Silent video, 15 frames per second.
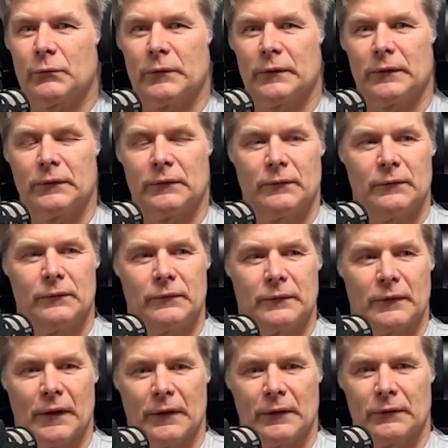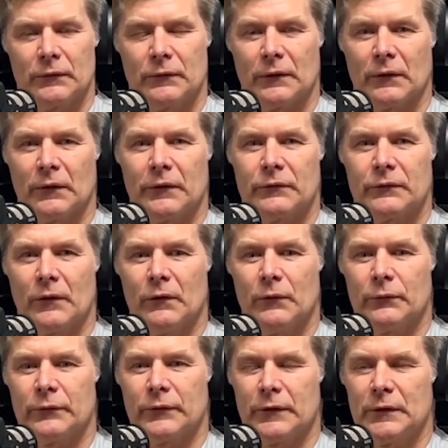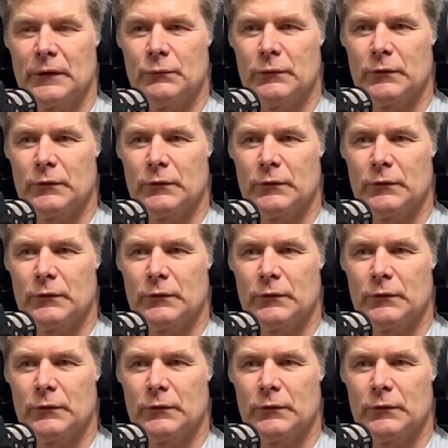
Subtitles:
We utilise the whole team,